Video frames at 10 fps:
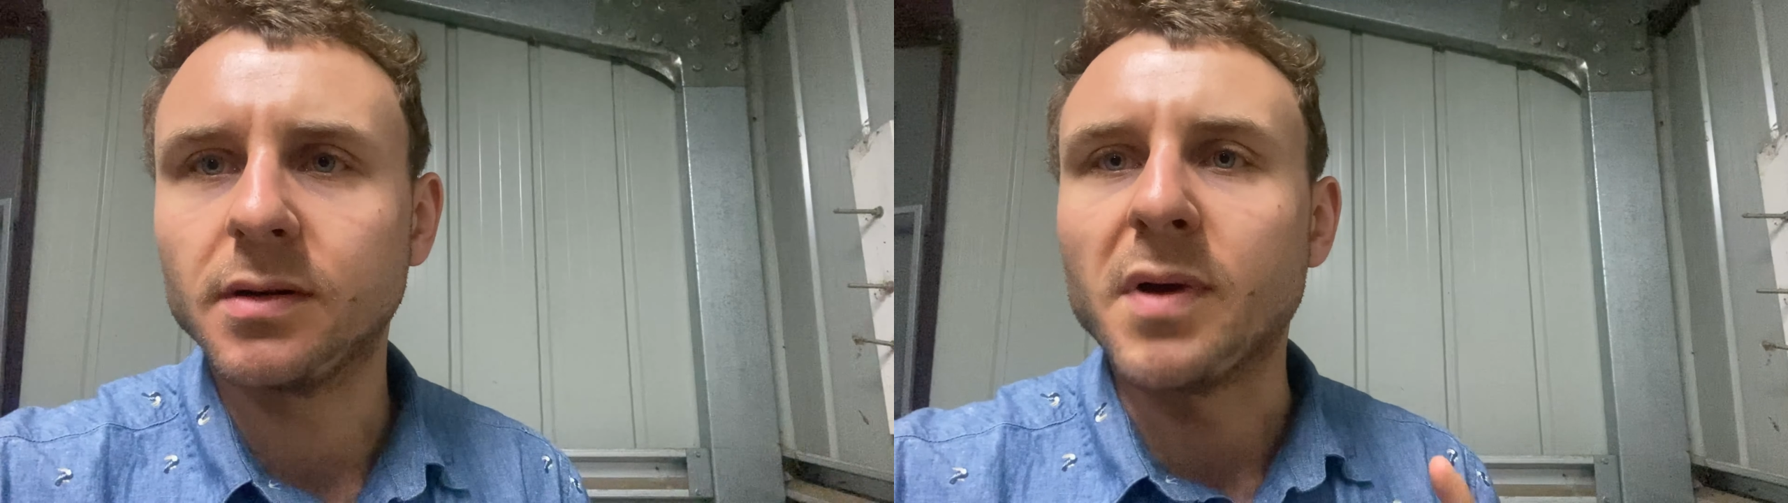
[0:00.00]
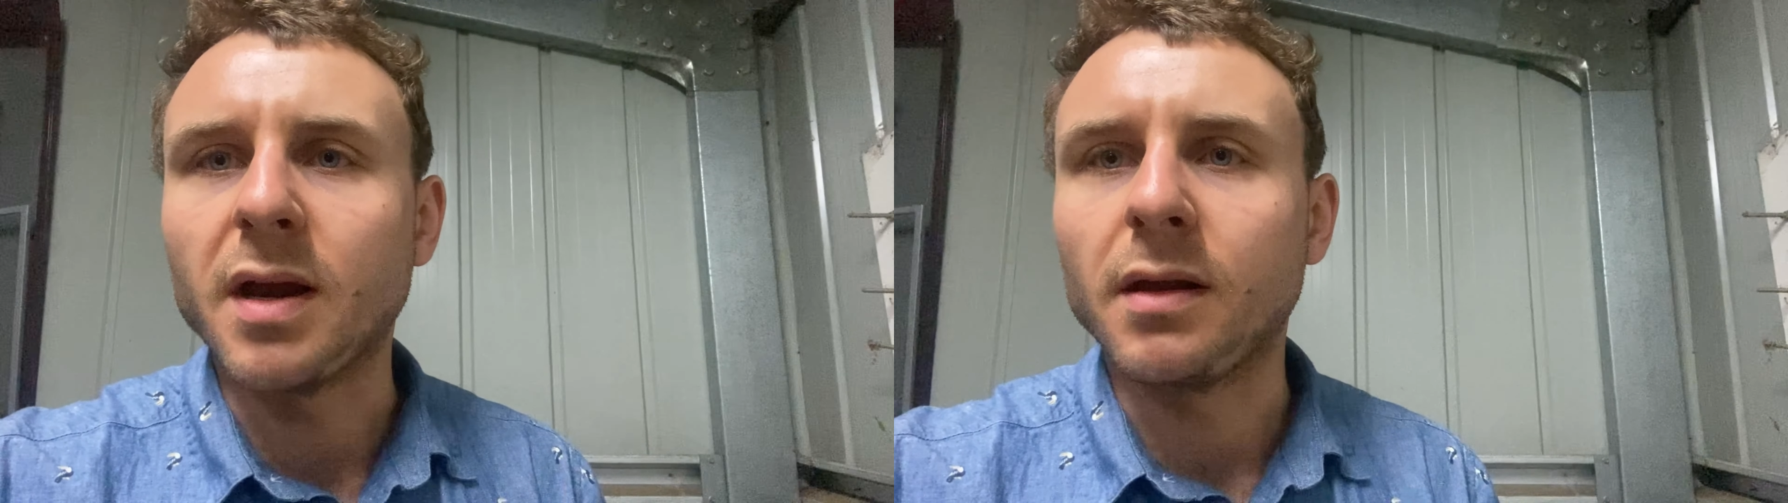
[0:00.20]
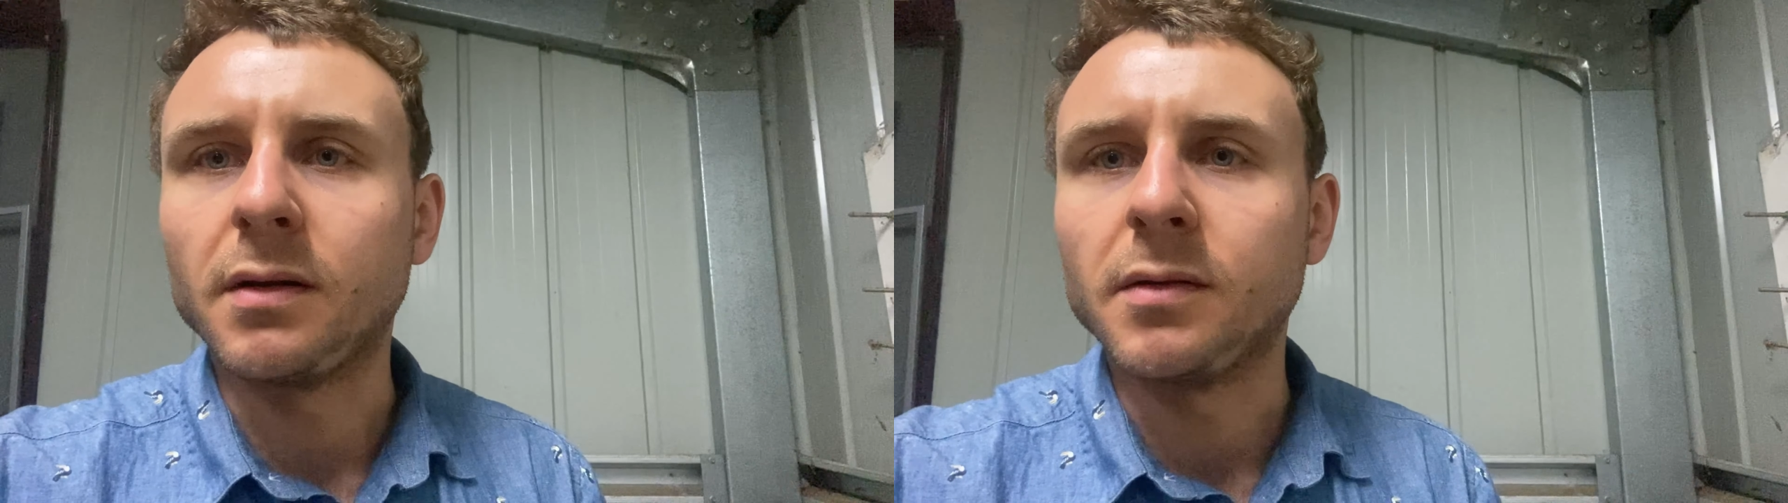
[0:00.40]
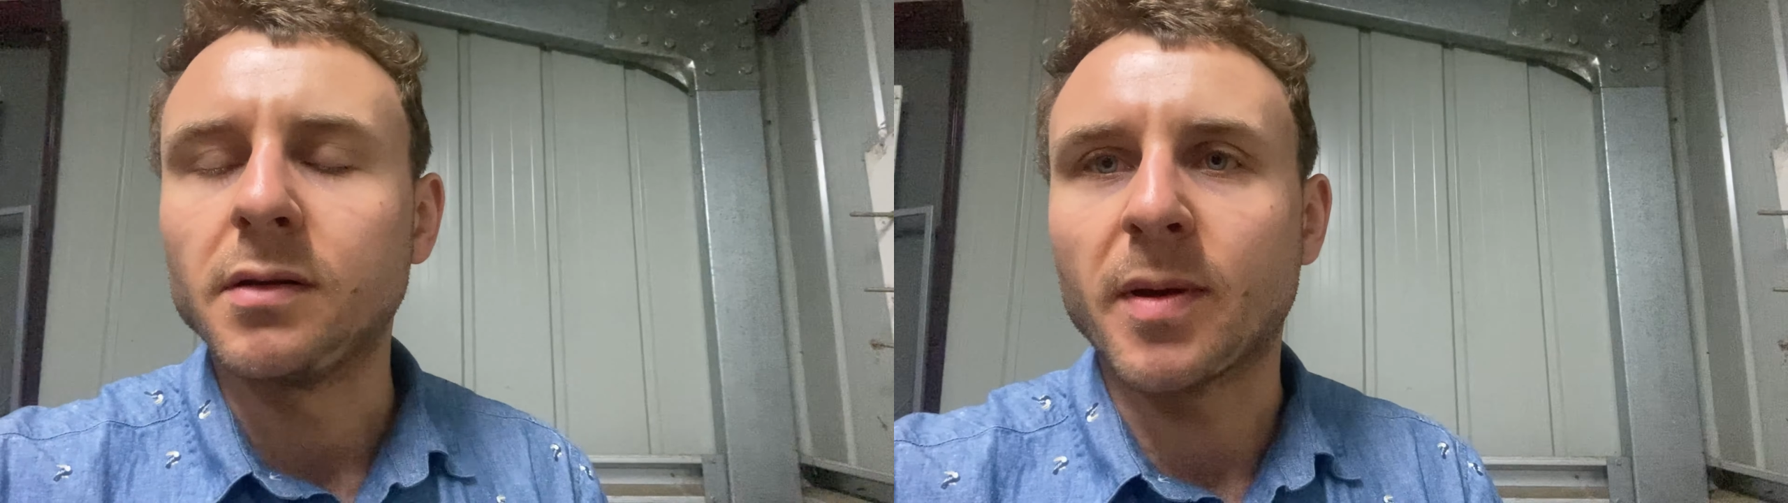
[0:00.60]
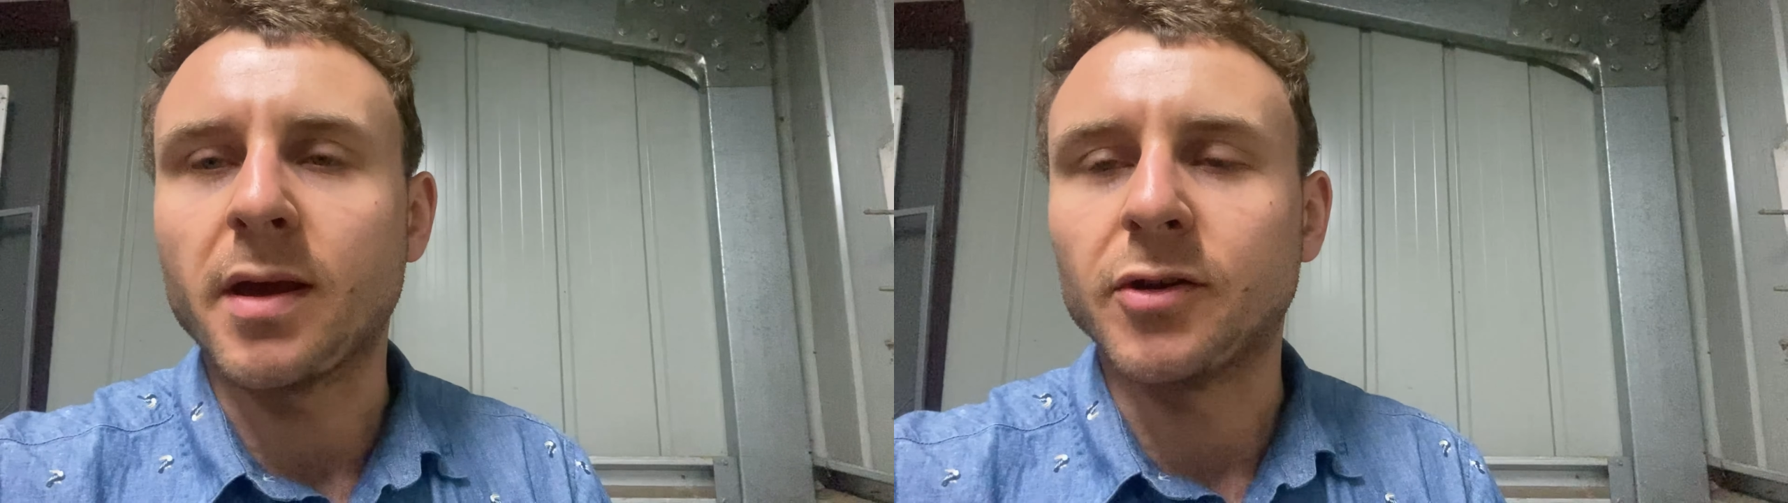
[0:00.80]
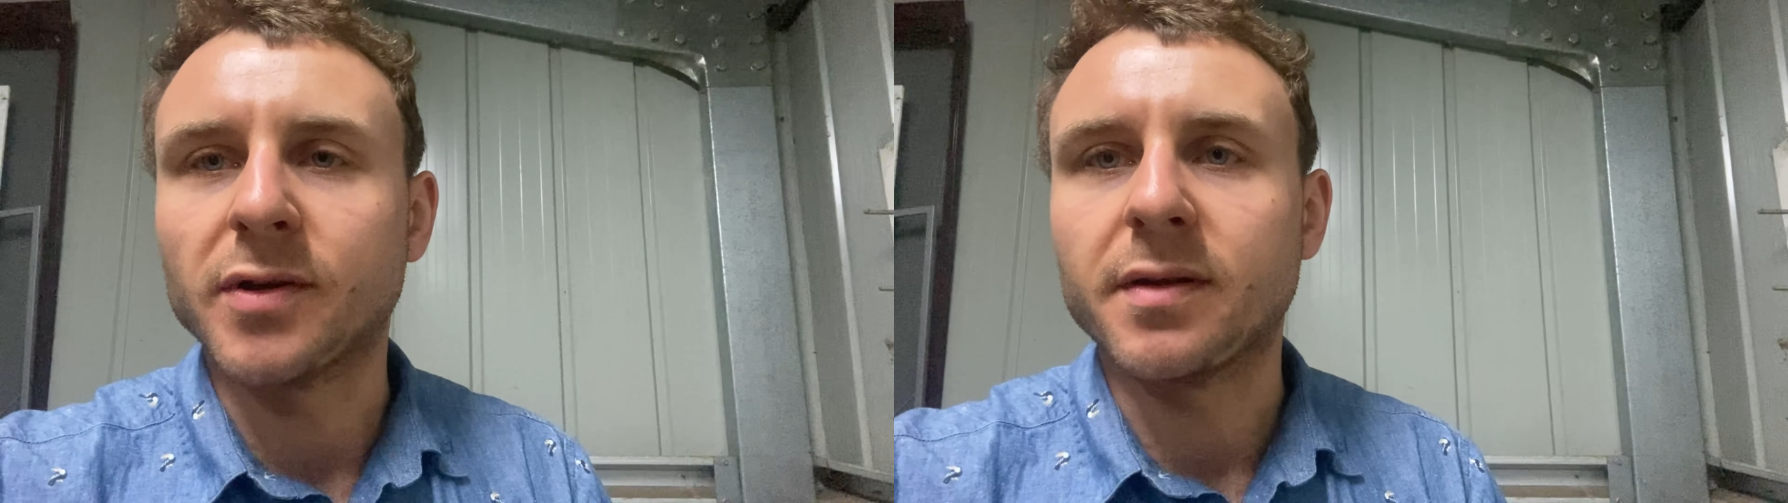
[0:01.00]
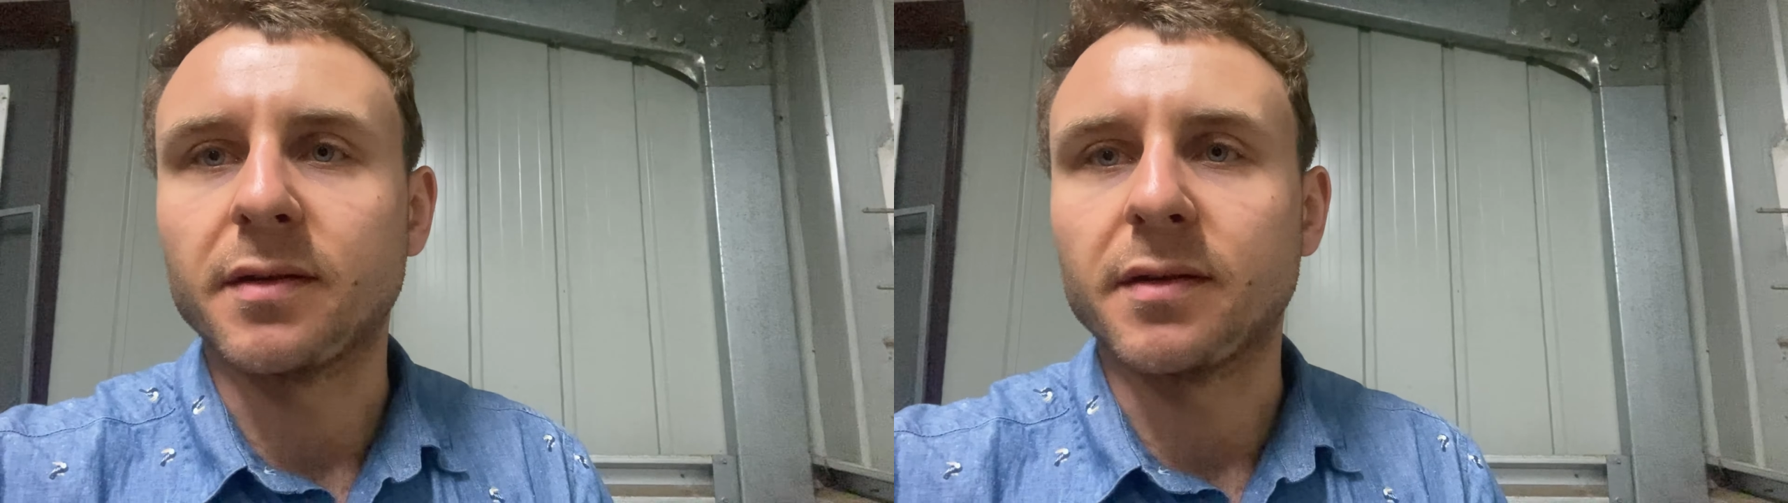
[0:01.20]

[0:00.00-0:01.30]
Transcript: meaning IP address